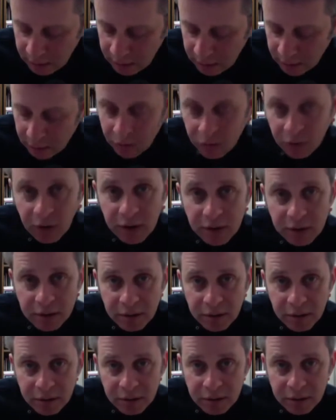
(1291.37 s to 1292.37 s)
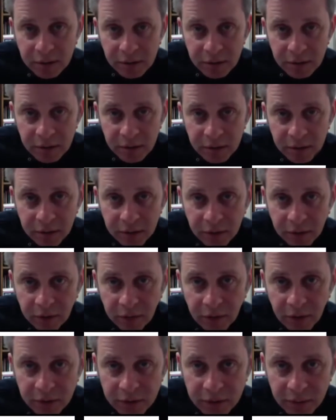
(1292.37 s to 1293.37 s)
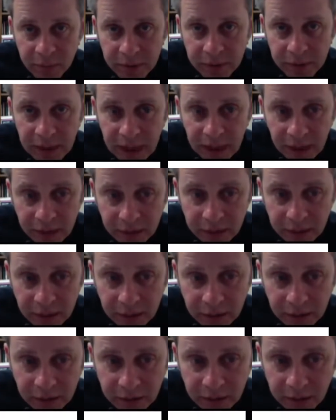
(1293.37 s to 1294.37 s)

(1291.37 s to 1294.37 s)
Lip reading: a crisis of hospitality,